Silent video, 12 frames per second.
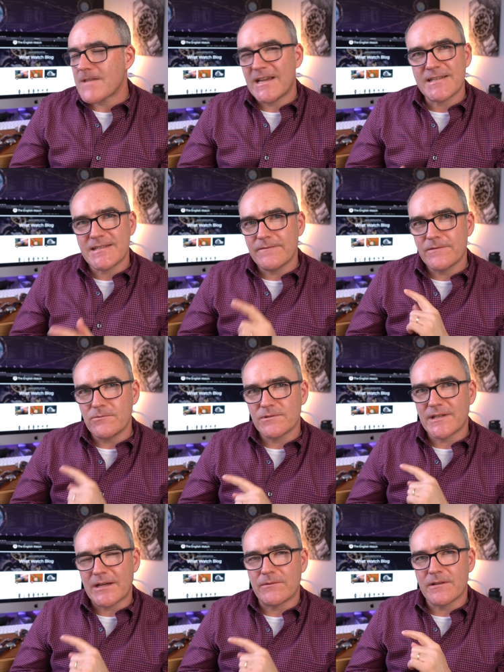it's difficult
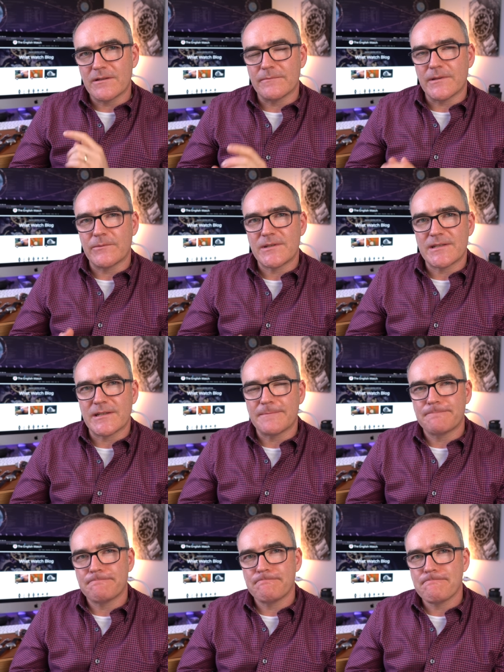to get rid of them though, isn't it?
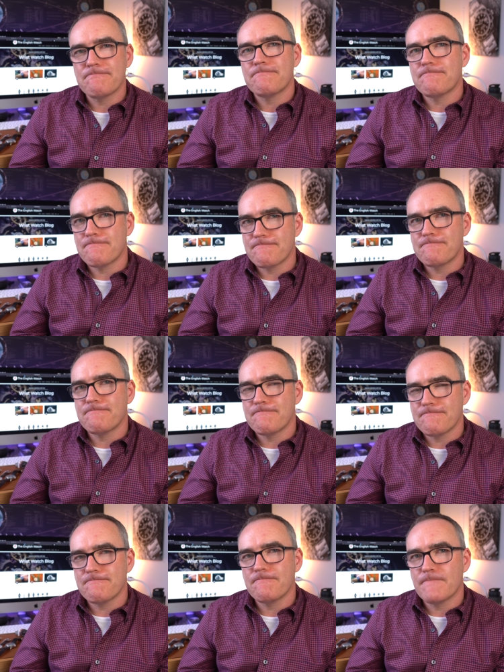
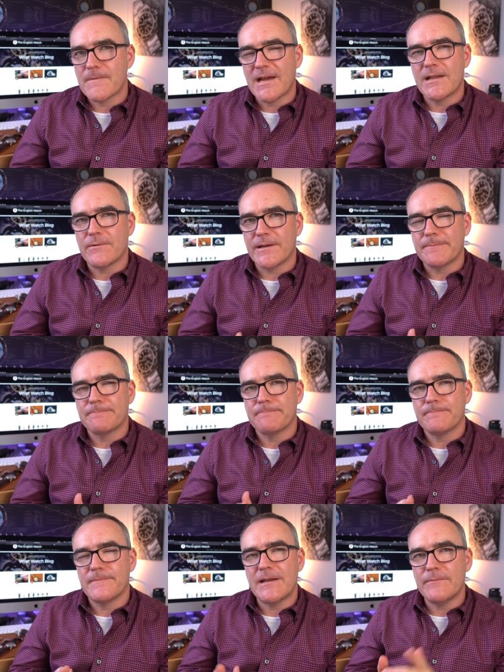Anyway,
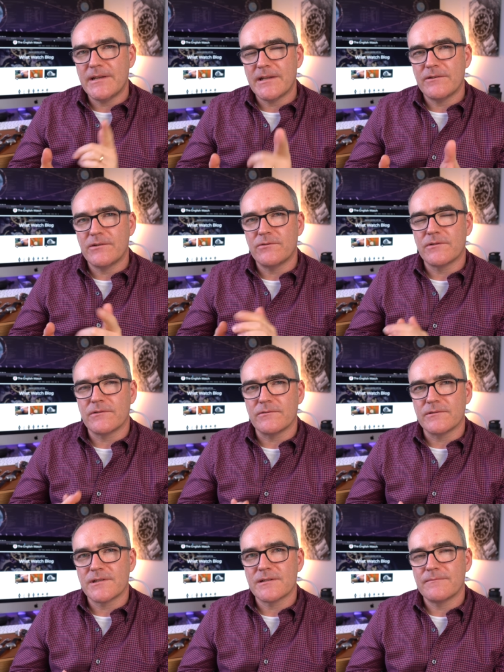let me know your
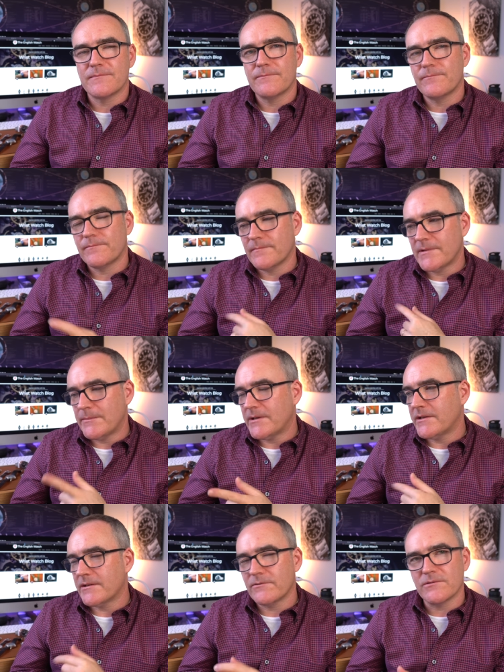thoughts. Let me
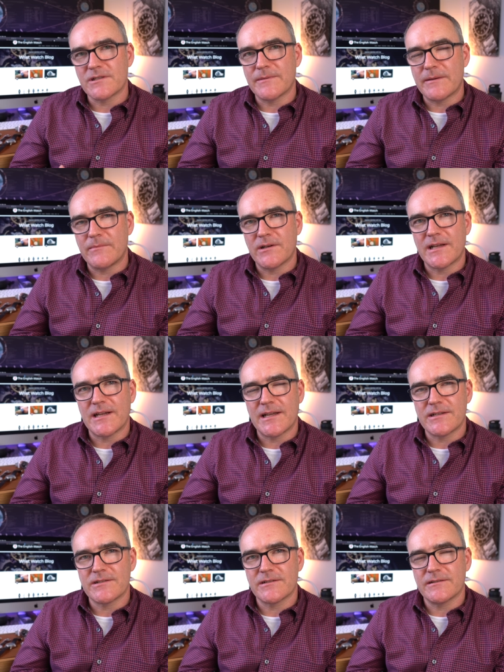know your thoughts about my
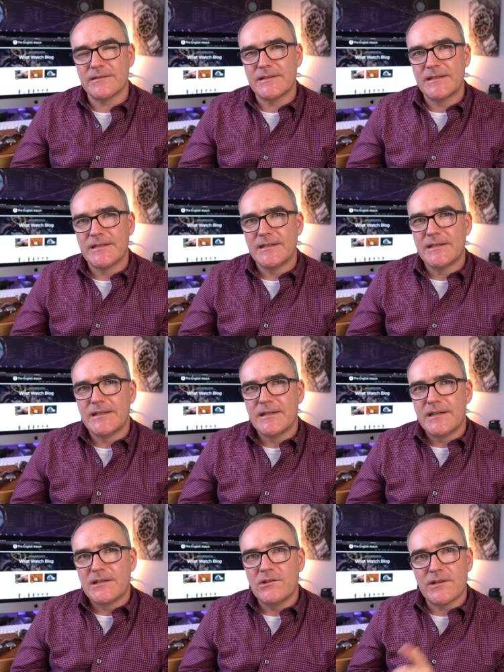collection.
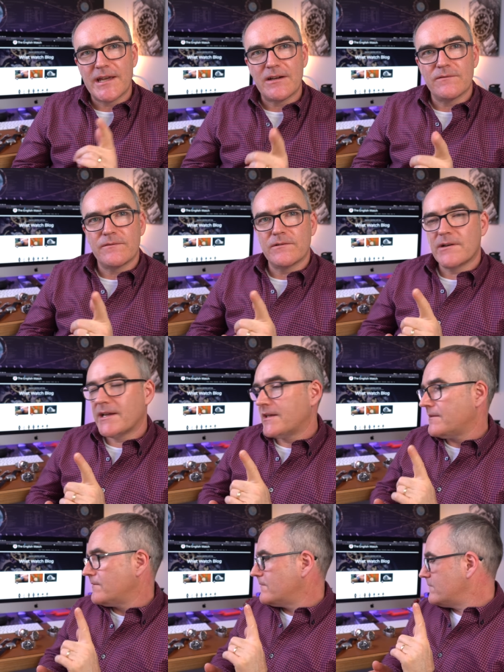Look out for
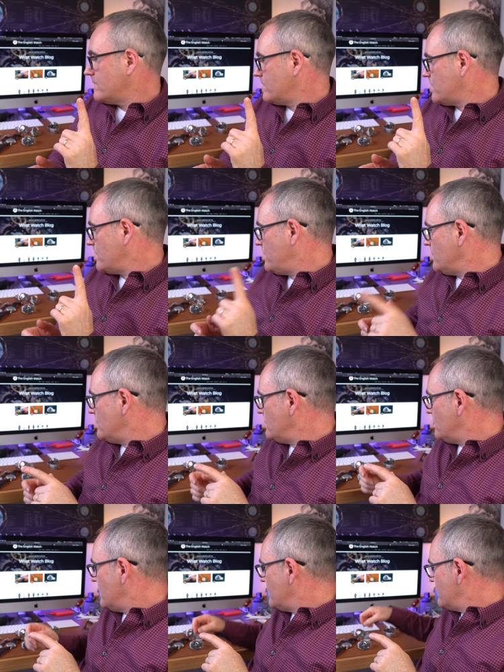a
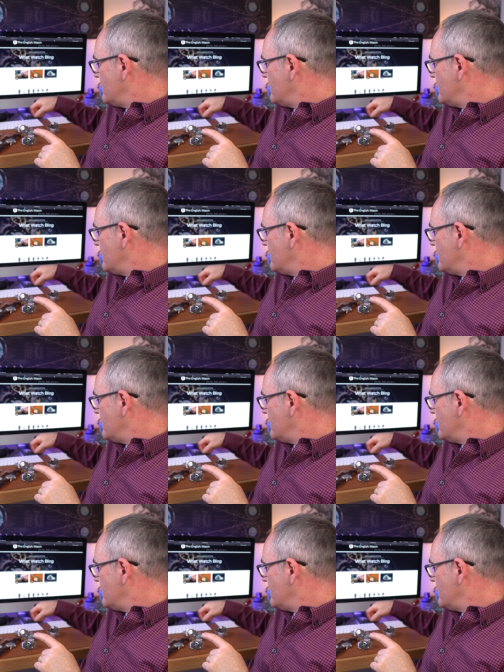full